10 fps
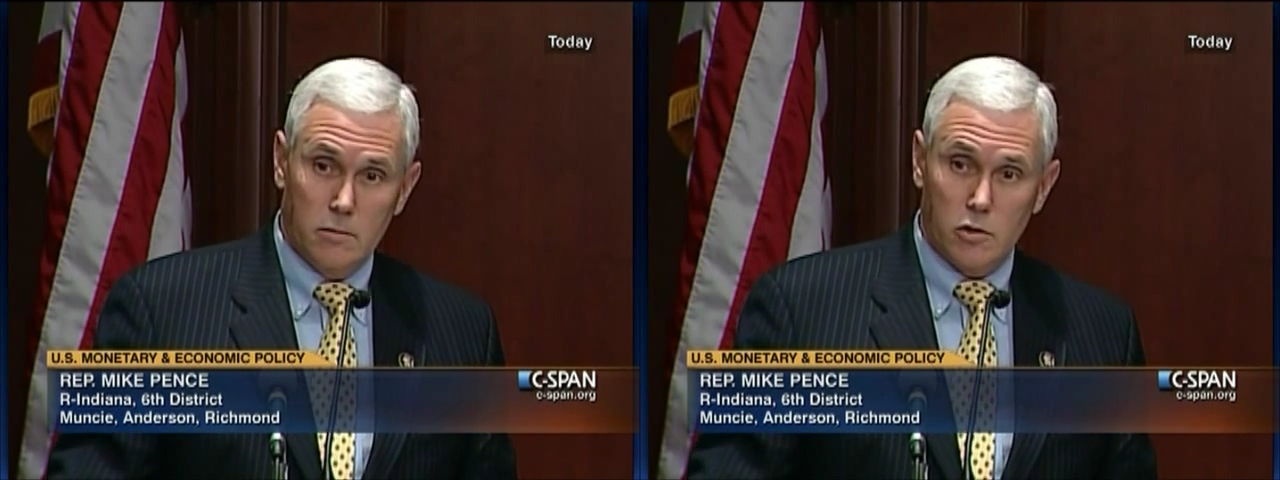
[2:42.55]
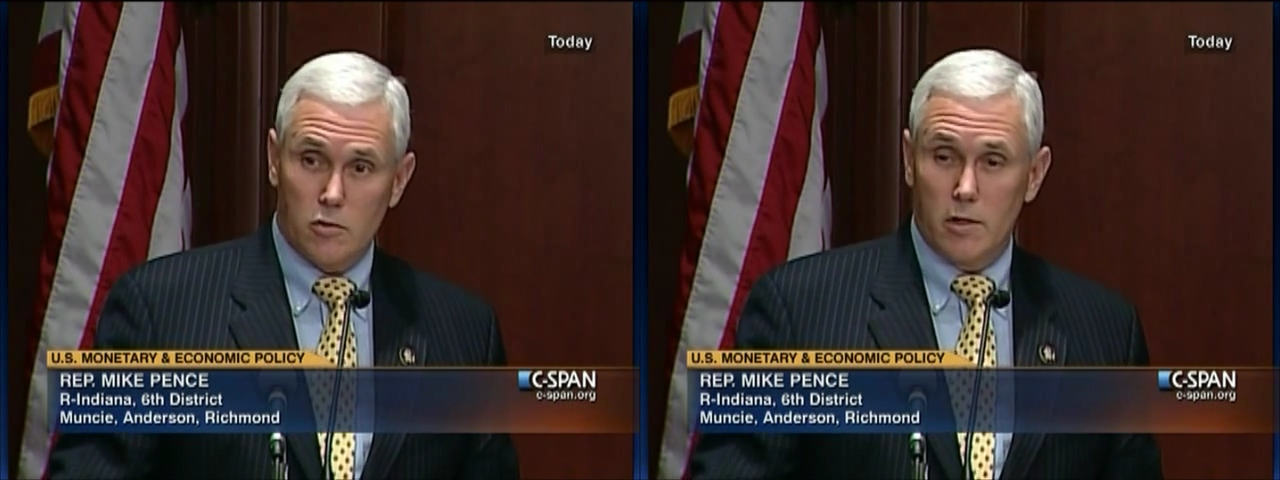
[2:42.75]

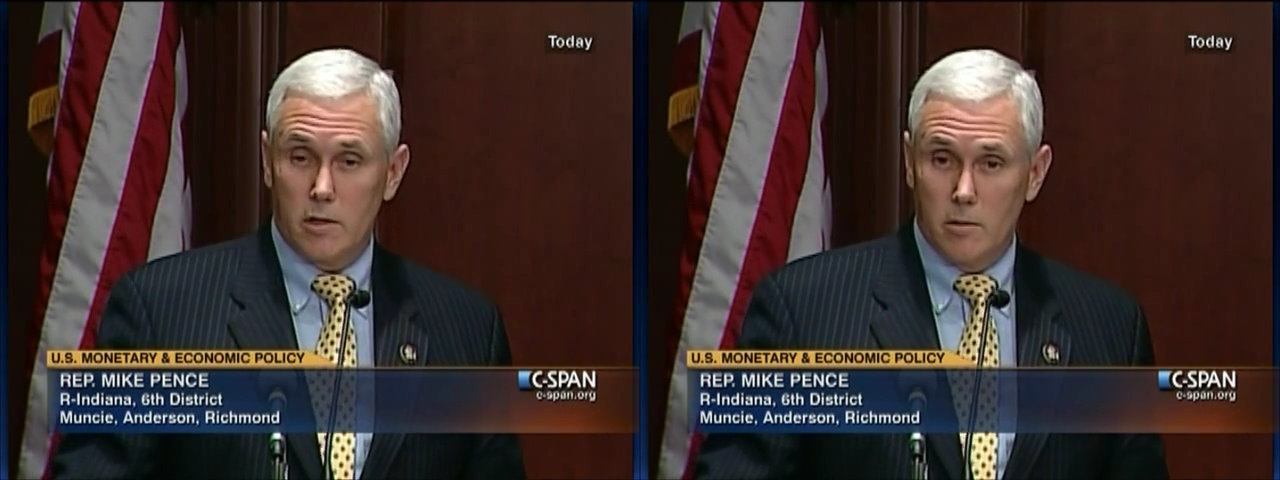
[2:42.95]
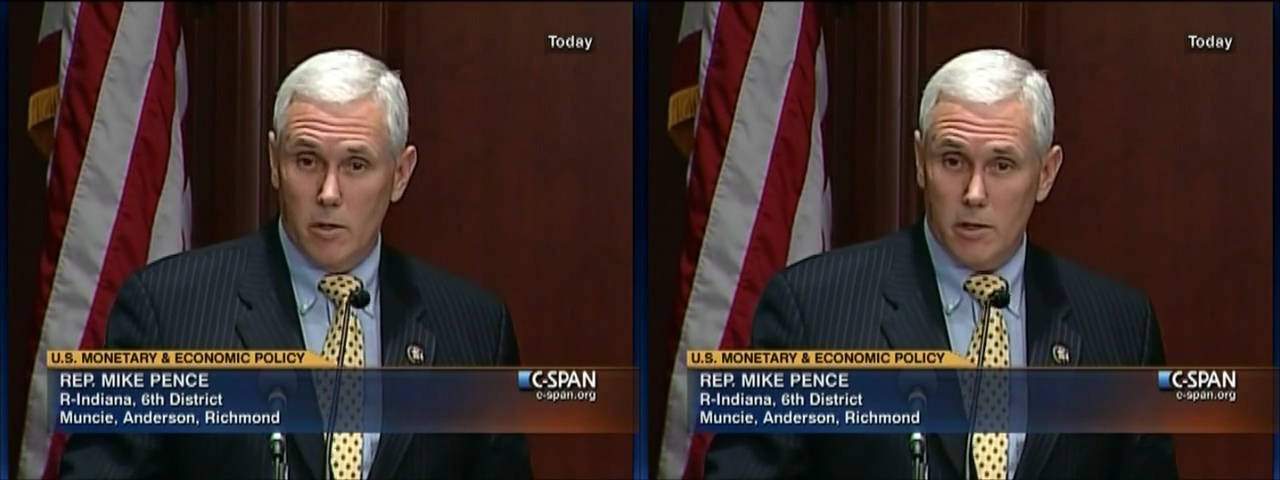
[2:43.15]
to
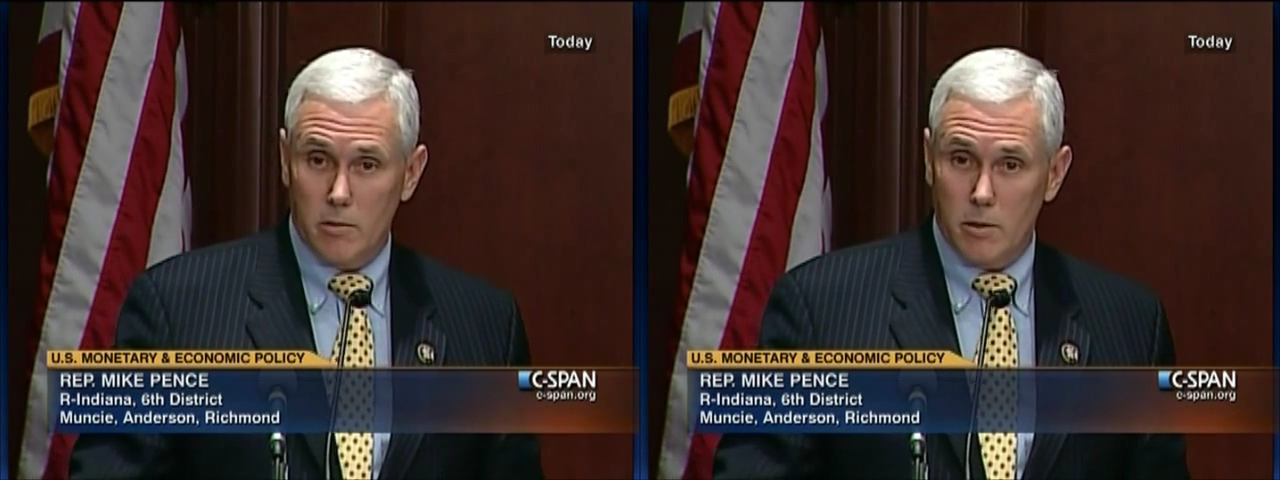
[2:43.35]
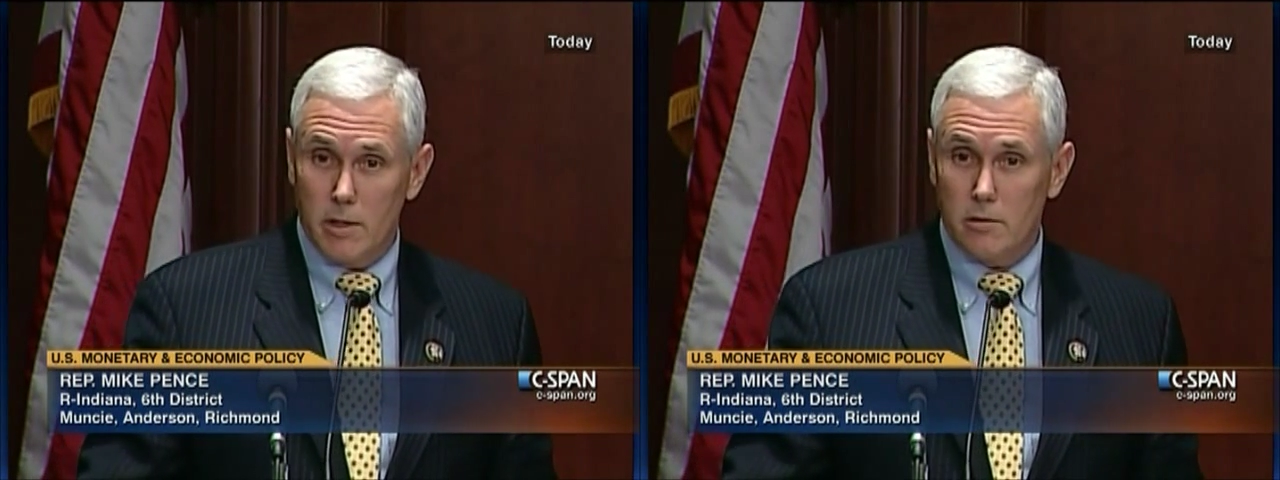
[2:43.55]
strengthen the
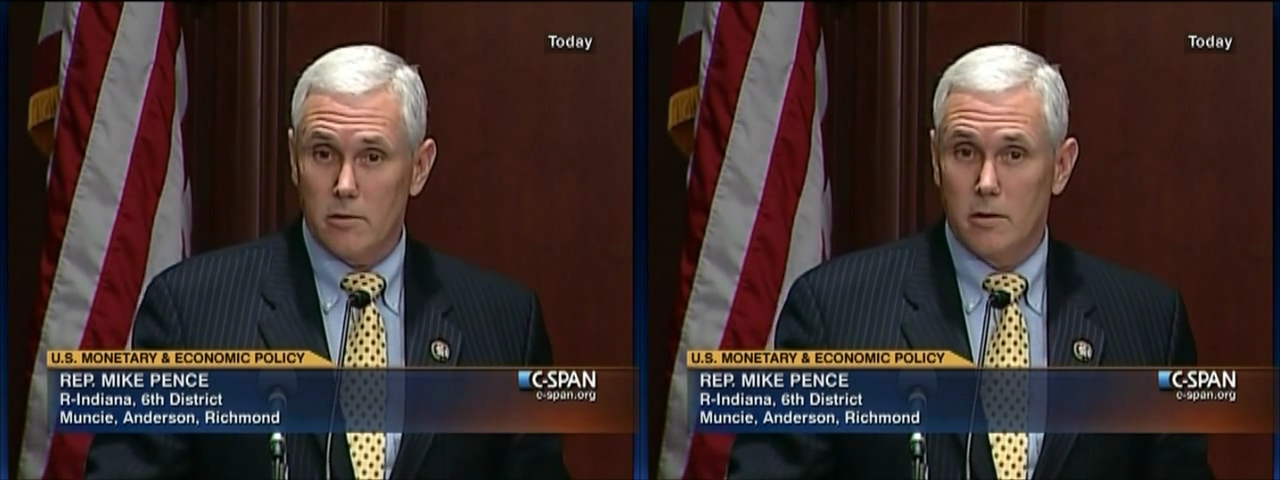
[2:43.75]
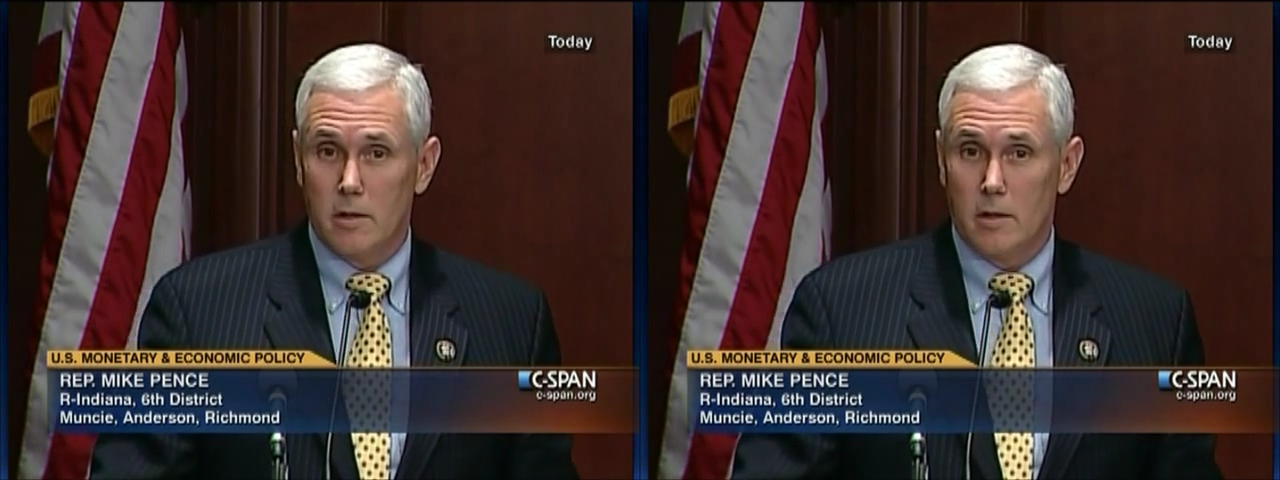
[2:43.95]
marketplace,